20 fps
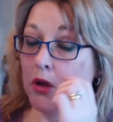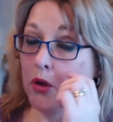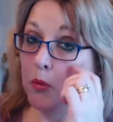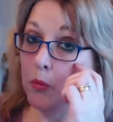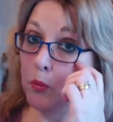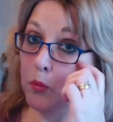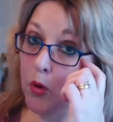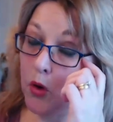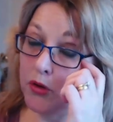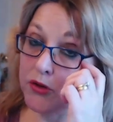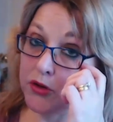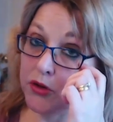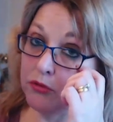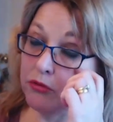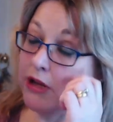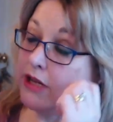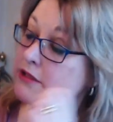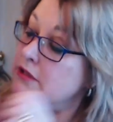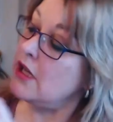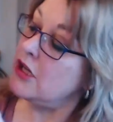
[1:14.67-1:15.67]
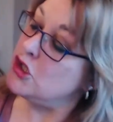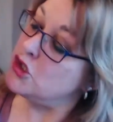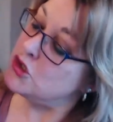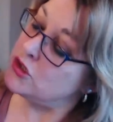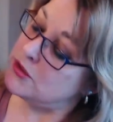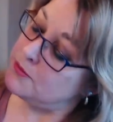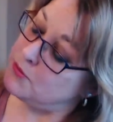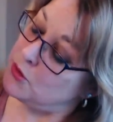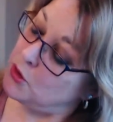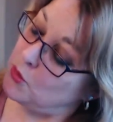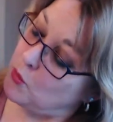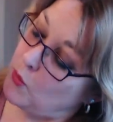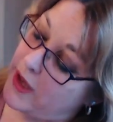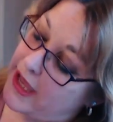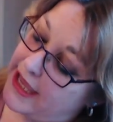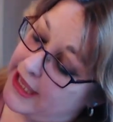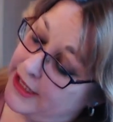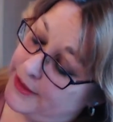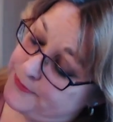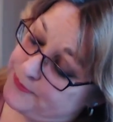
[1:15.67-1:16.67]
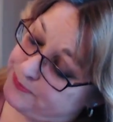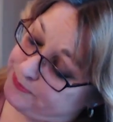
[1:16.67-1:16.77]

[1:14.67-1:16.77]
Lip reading: what thread I should have put where.